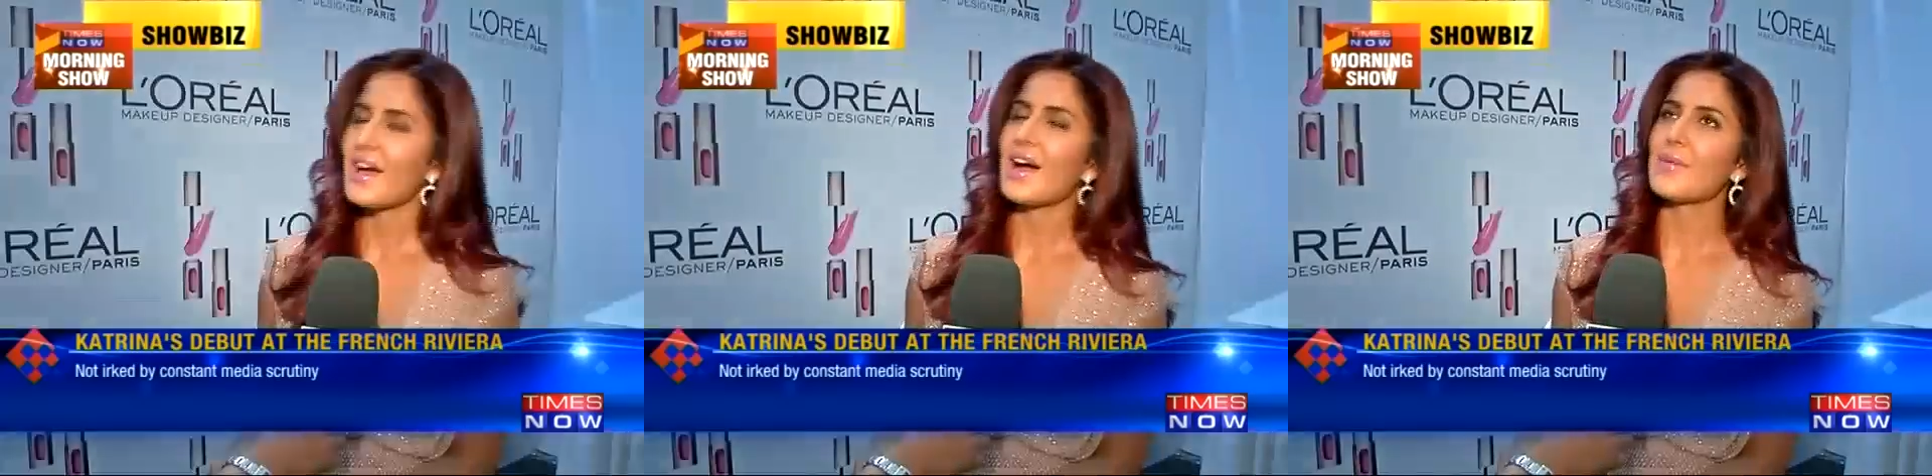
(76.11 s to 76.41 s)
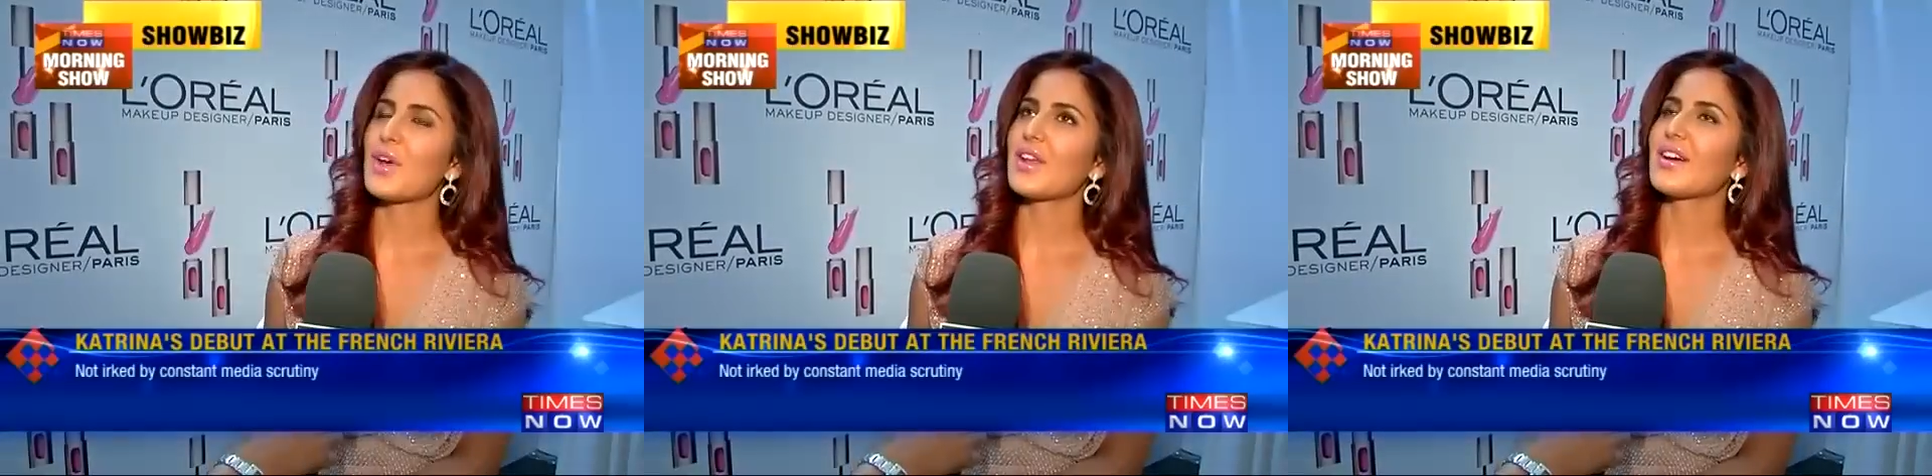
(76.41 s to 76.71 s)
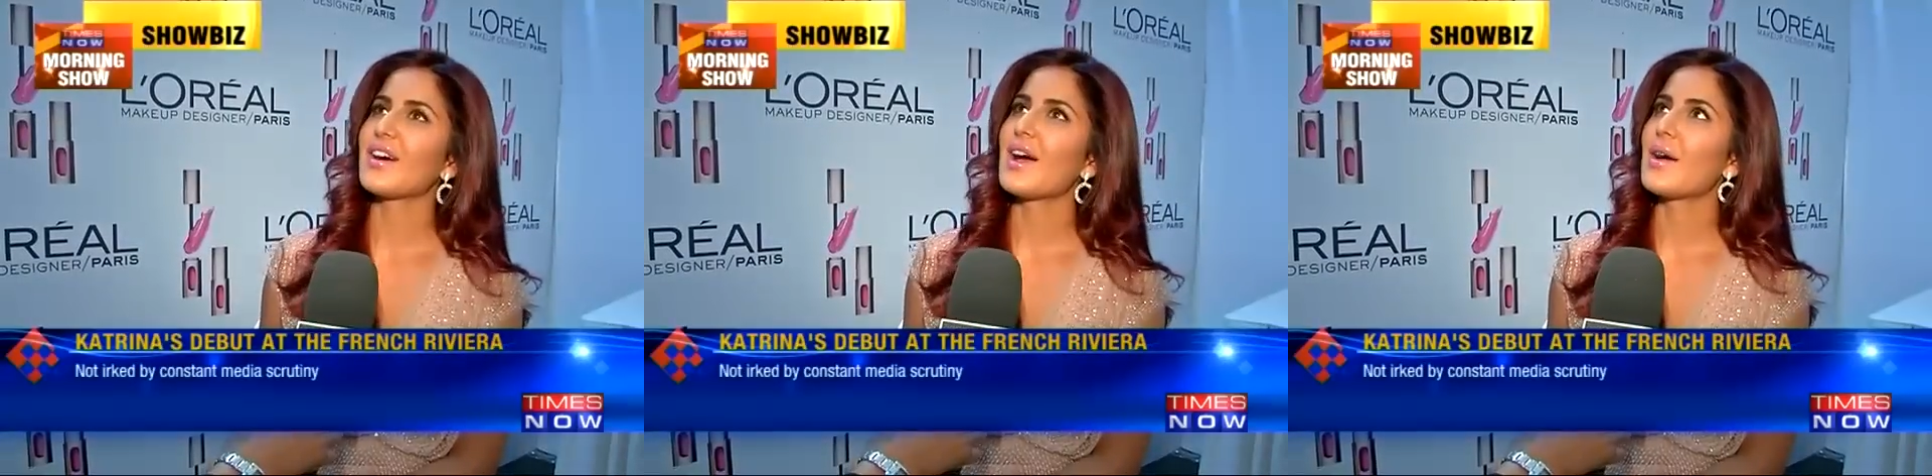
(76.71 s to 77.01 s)
I'm not
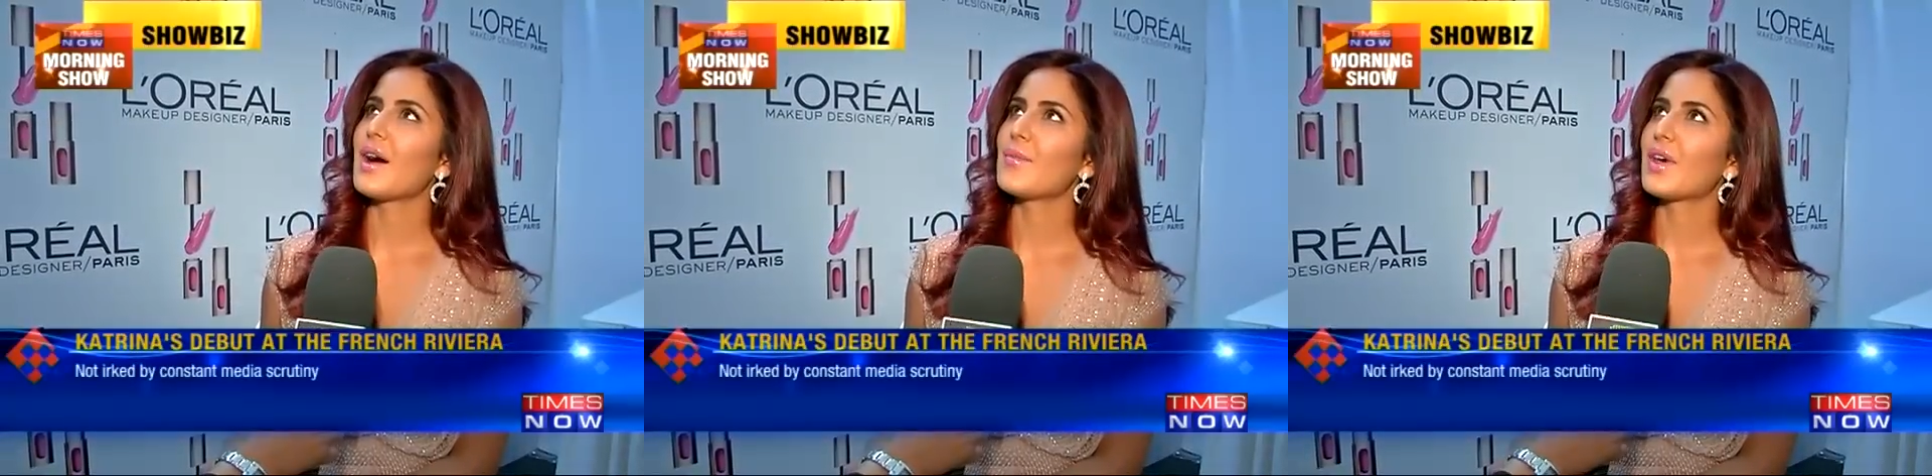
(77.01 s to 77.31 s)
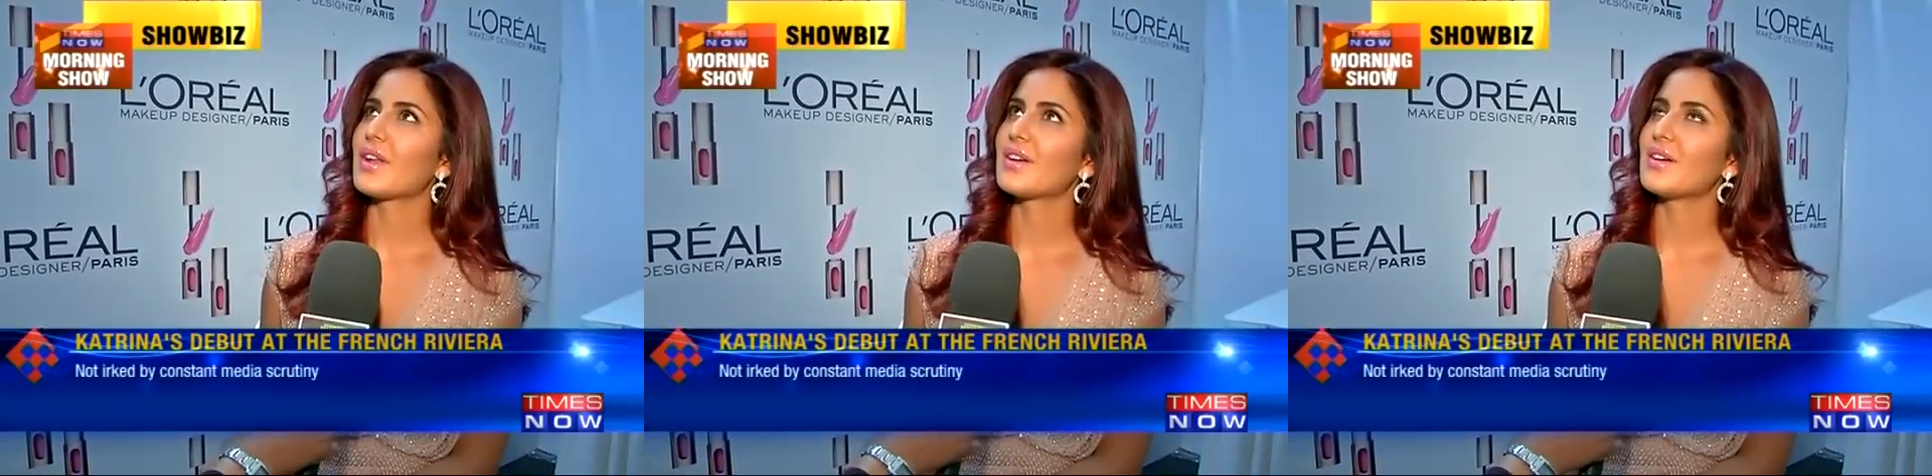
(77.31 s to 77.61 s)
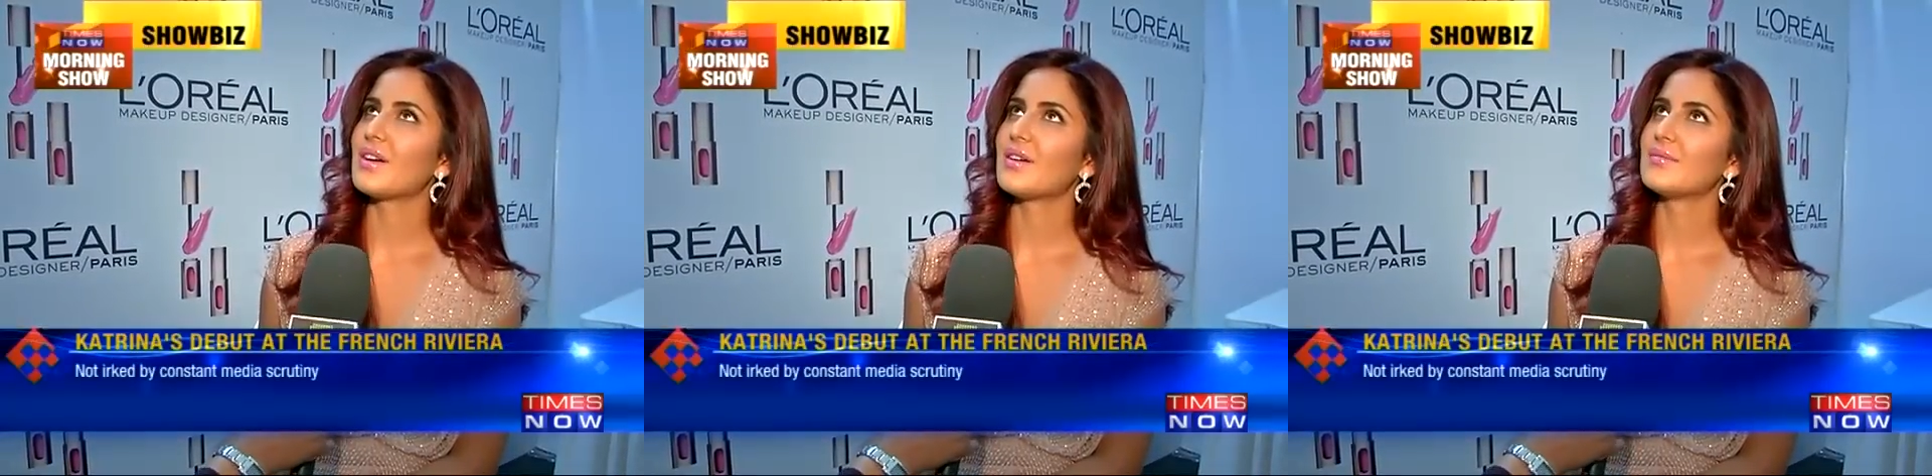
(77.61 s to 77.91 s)

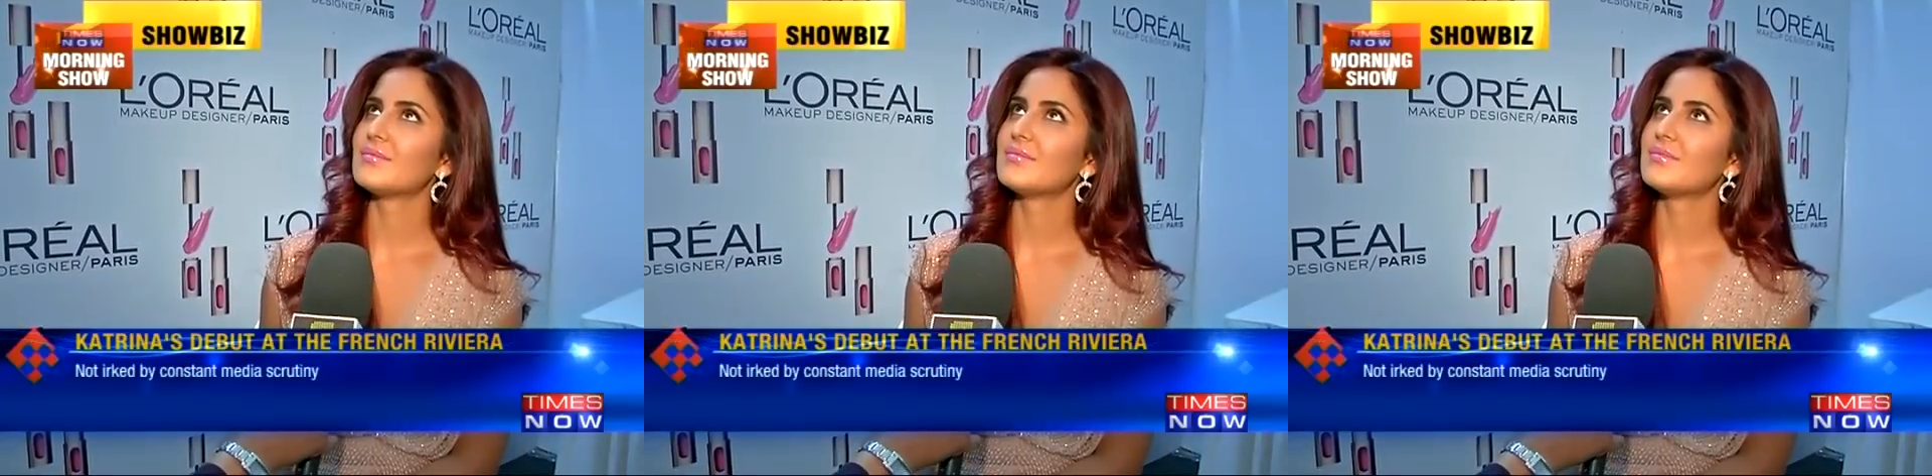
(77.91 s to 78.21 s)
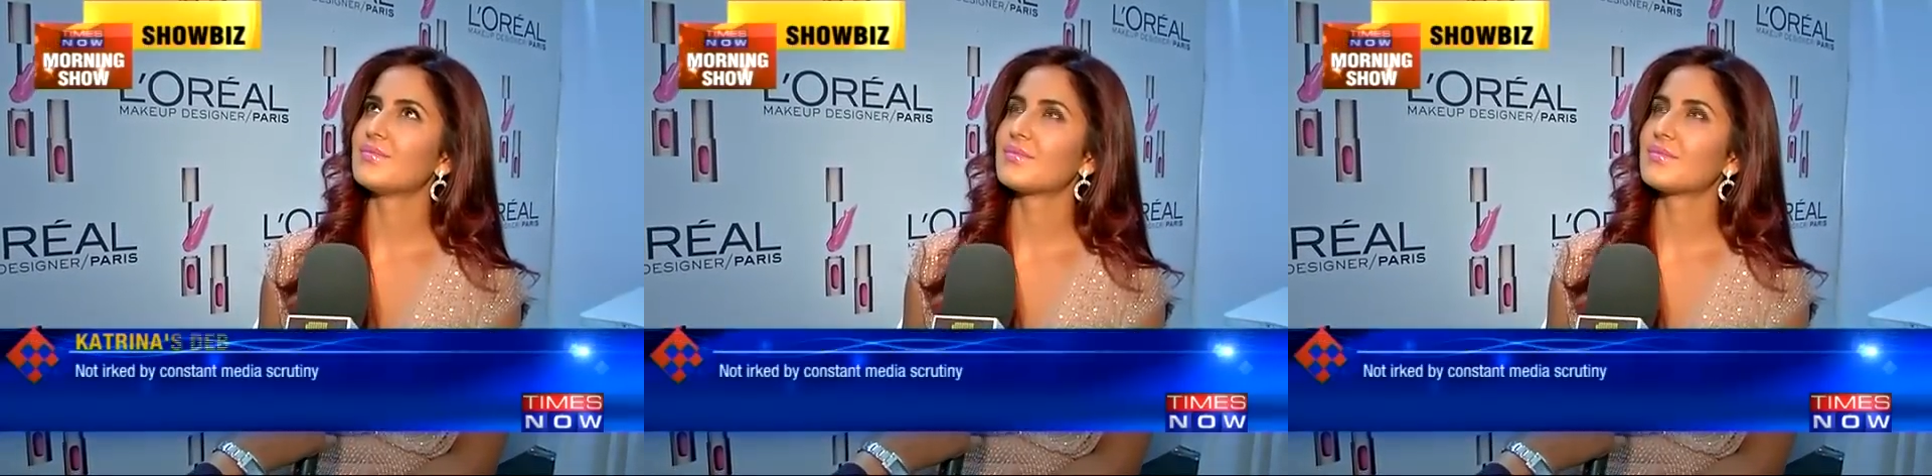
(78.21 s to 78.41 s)
a